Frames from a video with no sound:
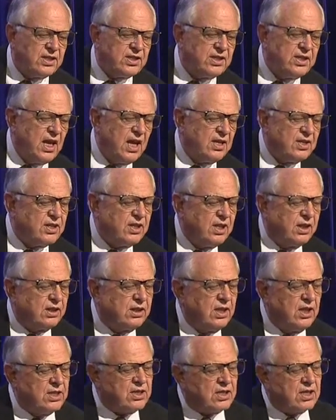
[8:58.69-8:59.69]
the sense
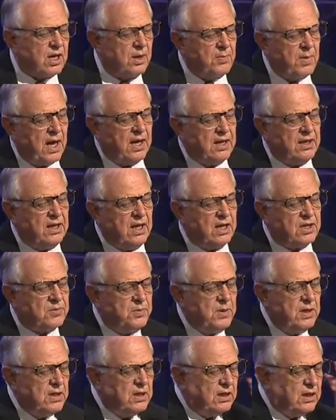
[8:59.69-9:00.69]
that this command has
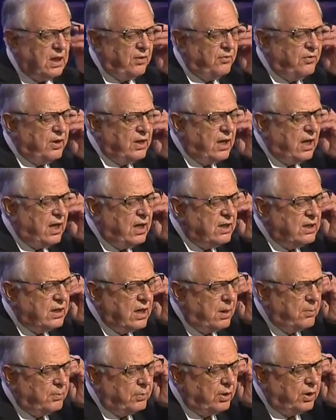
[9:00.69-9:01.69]
been given a
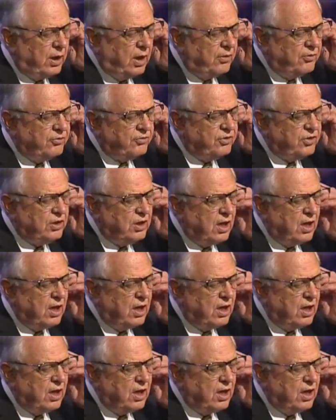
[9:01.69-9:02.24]
number of,